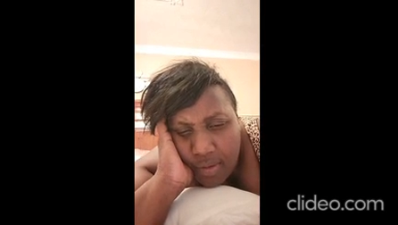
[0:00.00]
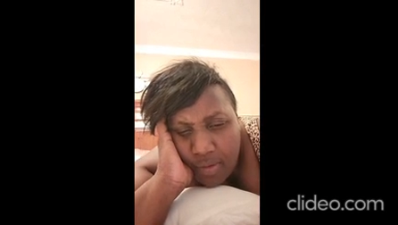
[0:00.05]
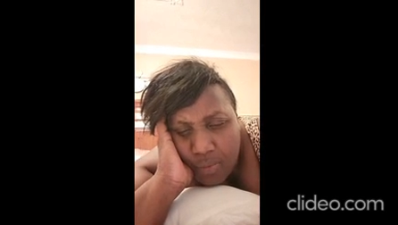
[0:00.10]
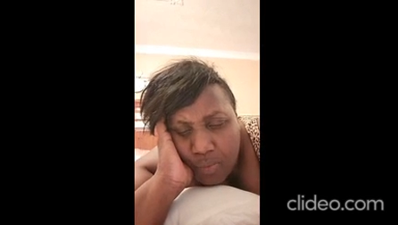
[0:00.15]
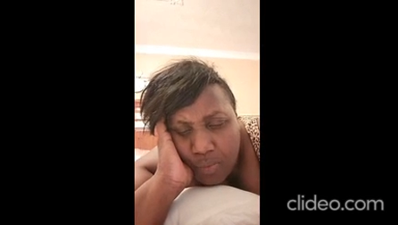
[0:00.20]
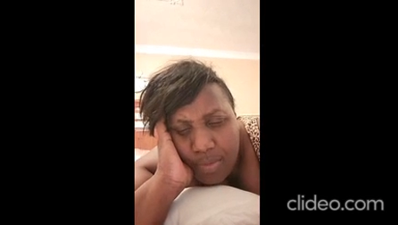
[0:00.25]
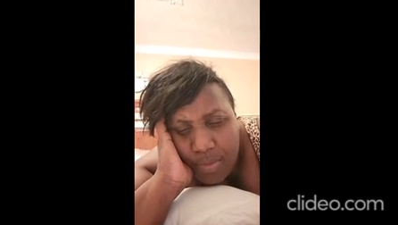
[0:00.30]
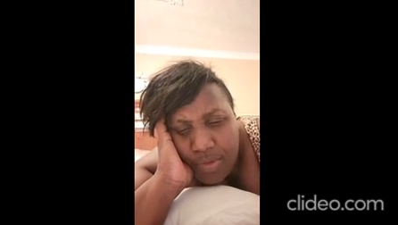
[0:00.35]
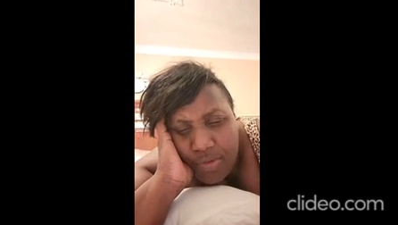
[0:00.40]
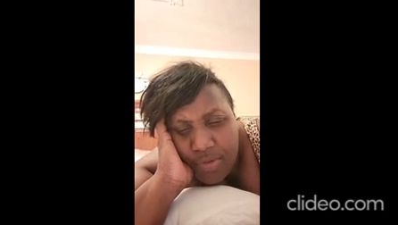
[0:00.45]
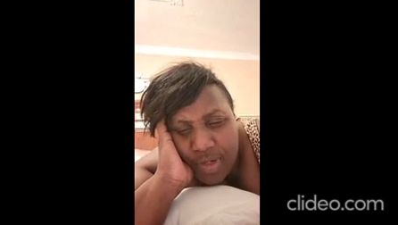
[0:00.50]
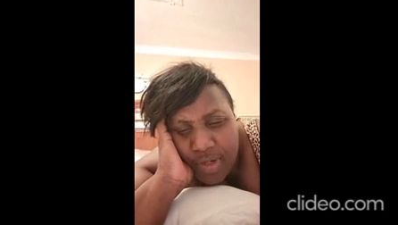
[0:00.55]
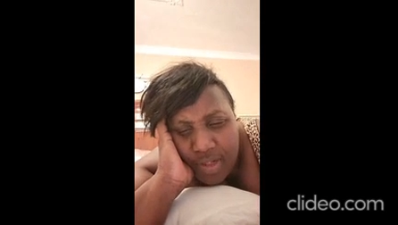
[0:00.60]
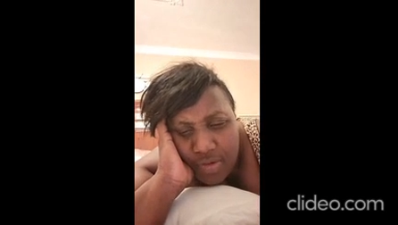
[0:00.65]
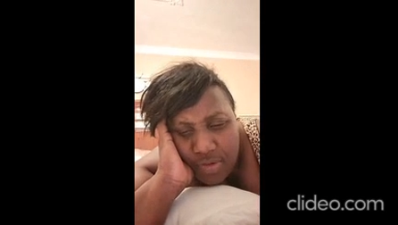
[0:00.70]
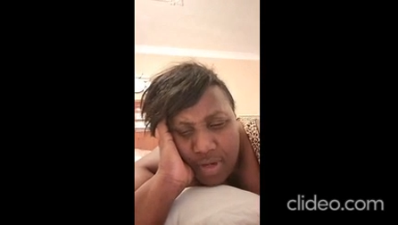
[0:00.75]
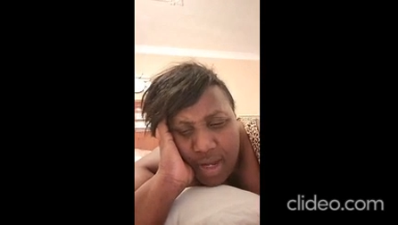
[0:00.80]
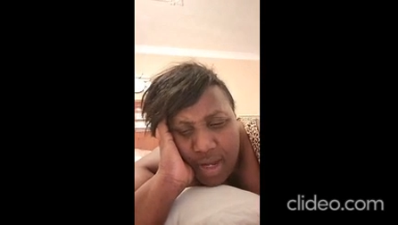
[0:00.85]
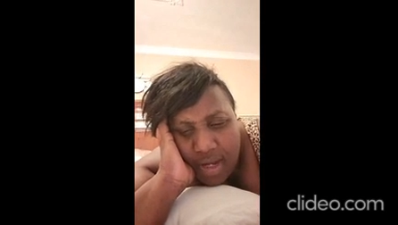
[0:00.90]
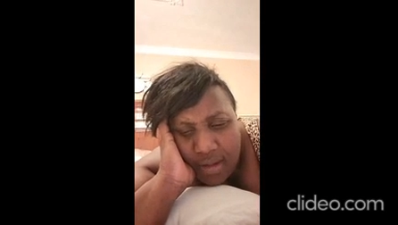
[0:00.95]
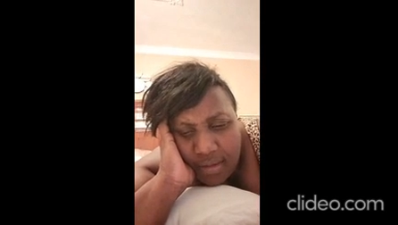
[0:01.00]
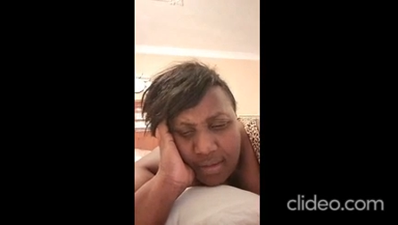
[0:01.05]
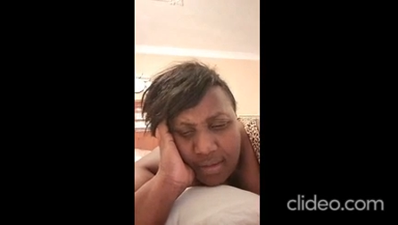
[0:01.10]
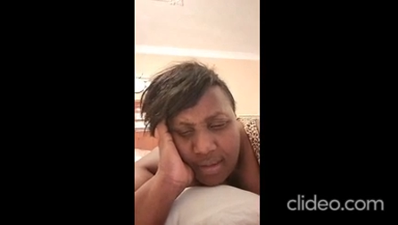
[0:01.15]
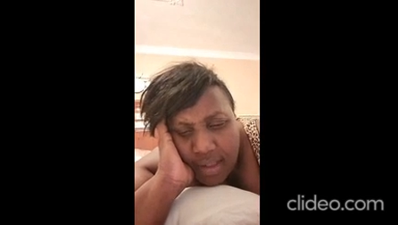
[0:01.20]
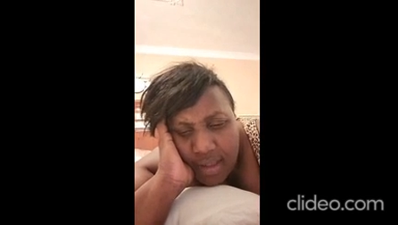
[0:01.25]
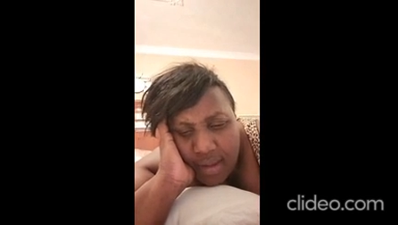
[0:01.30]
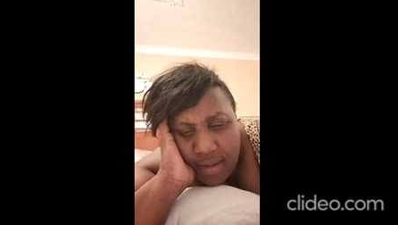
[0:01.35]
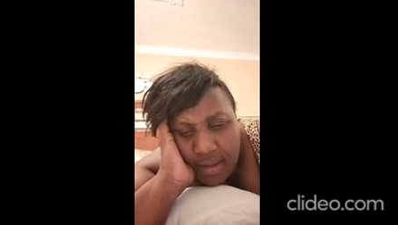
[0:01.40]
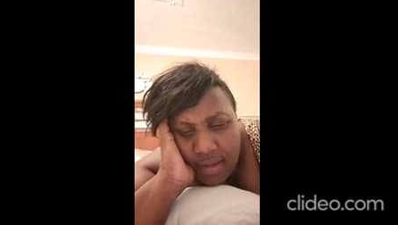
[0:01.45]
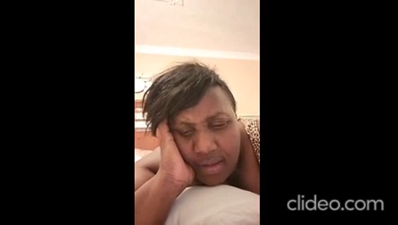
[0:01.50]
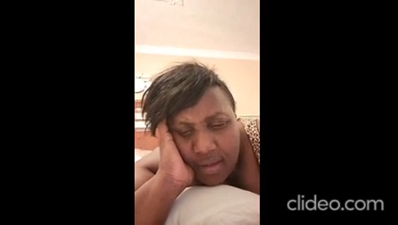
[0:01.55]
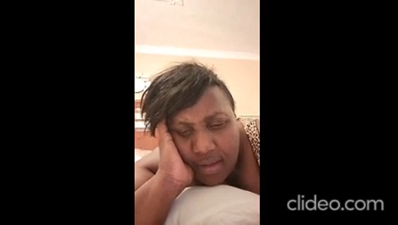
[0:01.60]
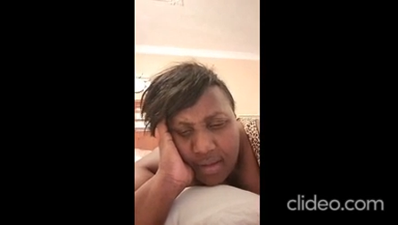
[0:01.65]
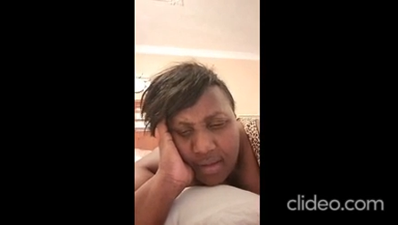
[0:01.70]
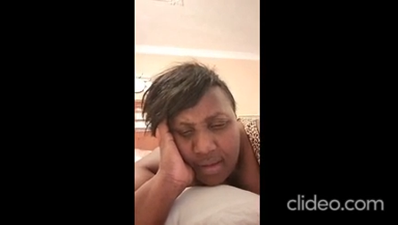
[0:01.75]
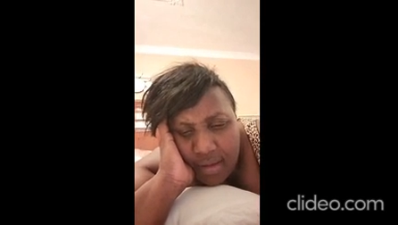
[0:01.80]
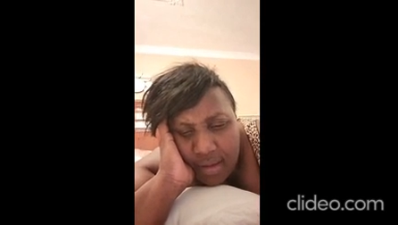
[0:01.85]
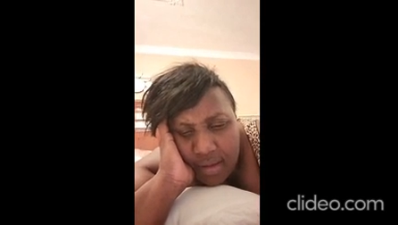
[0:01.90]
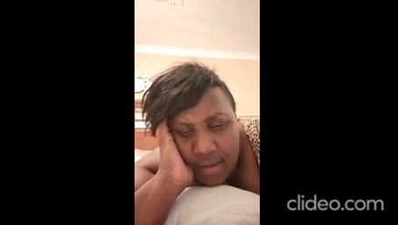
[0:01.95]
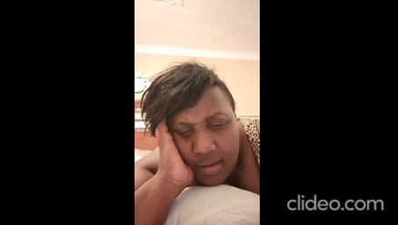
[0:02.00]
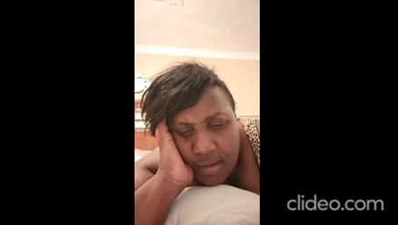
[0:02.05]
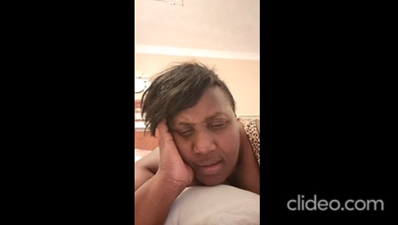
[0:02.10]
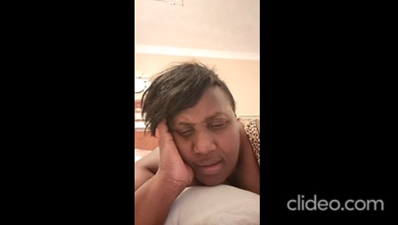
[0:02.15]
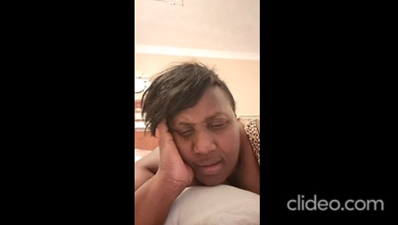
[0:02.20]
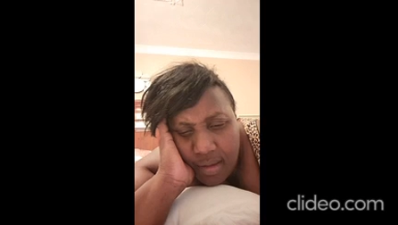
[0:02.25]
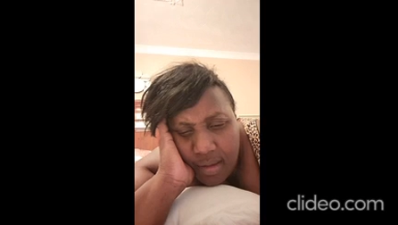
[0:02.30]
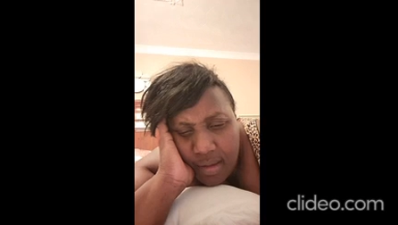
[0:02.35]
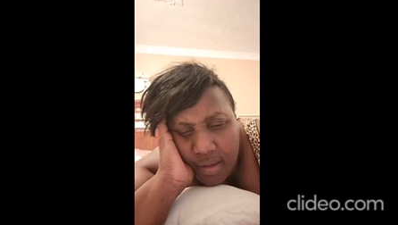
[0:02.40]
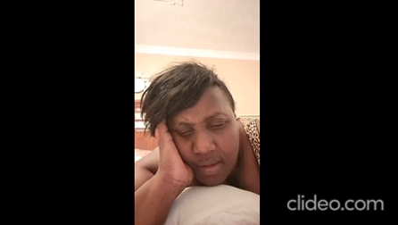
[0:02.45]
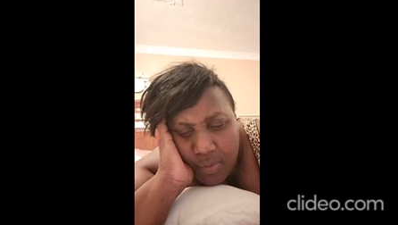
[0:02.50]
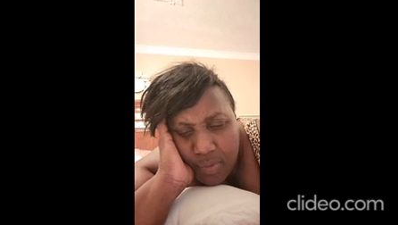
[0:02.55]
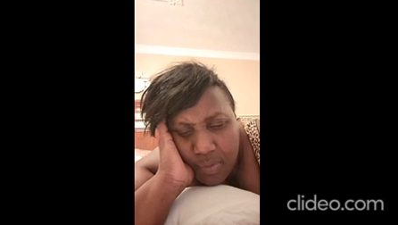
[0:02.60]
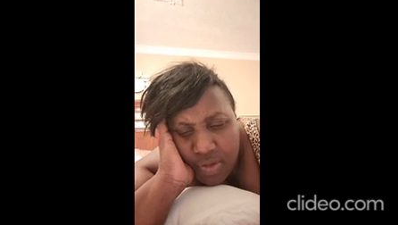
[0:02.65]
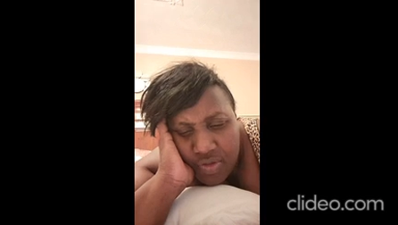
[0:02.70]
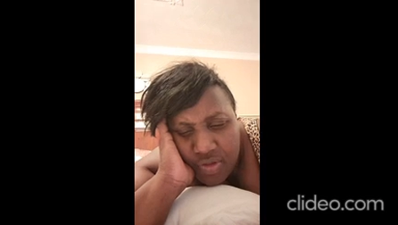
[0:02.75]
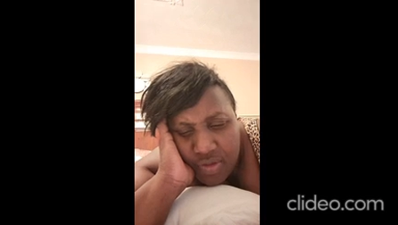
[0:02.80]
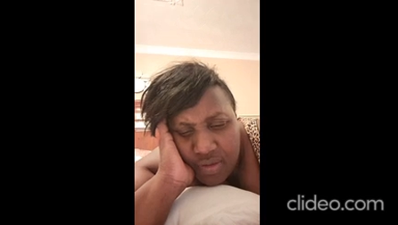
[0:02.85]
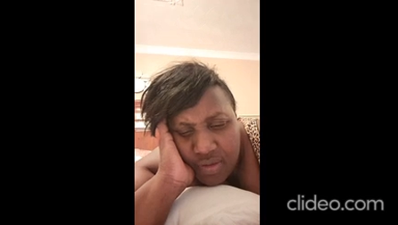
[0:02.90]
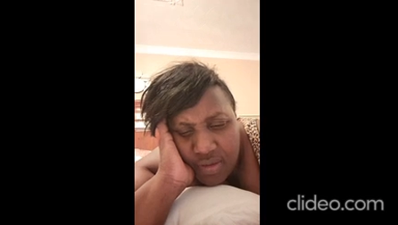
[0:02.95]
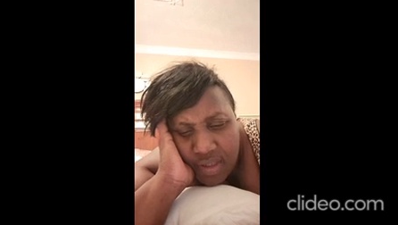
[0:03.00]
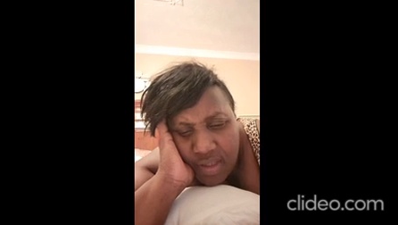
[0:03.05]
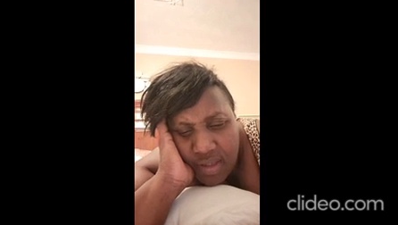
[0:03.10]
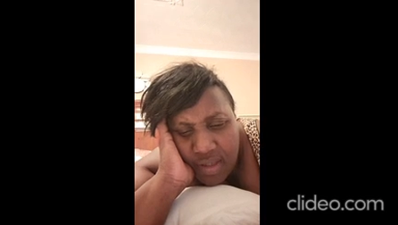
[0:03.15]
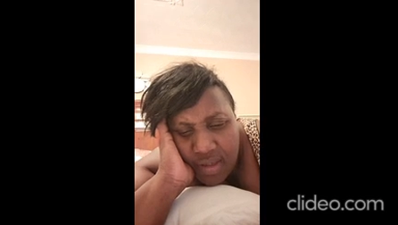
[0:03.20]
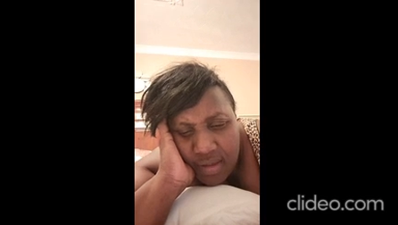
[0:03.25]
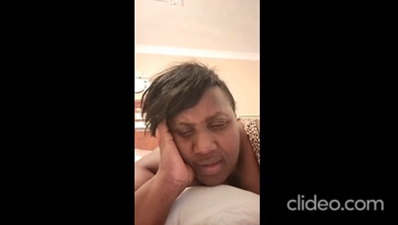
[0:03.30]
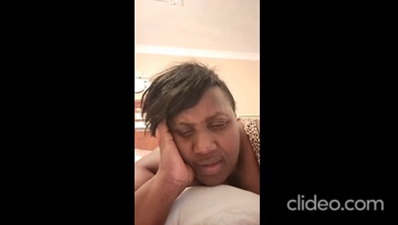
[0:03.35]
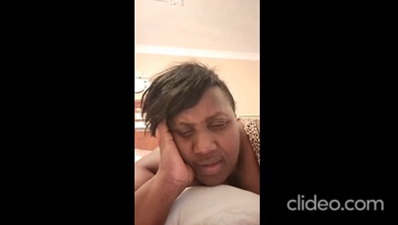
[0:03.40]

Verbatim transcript: What me read wrong, say? What she say?